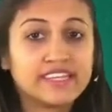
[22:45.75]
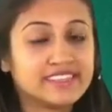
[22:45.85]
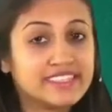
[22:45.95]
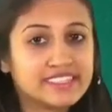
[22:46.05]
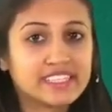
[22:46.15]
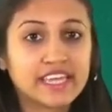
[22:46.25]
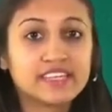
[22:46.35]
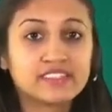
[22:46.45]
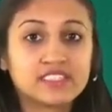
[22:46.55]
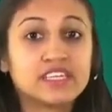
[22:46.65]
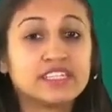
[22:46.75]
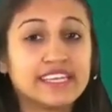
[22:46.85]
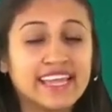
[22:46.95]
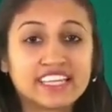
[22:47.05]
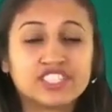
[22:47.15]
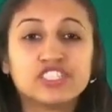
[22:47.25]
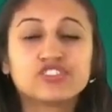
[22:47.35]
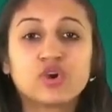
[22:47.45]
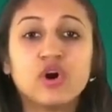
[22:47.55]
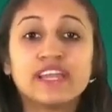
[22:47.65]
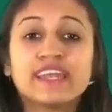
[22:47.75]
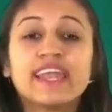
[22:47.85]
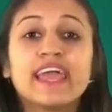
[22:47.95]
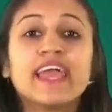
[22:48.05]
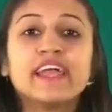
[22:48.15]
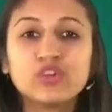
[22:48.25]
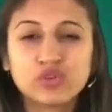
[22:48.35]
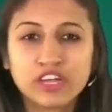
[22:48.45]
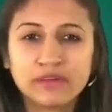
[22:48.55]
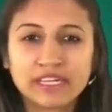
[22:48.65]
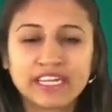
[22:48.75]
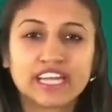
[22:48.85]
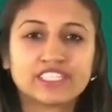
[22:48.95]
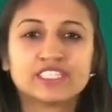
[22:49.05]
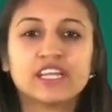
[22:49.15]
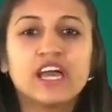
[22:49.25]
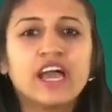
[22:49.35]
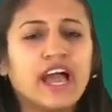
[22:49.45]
In this case, the reaction is called an endothermic reaction.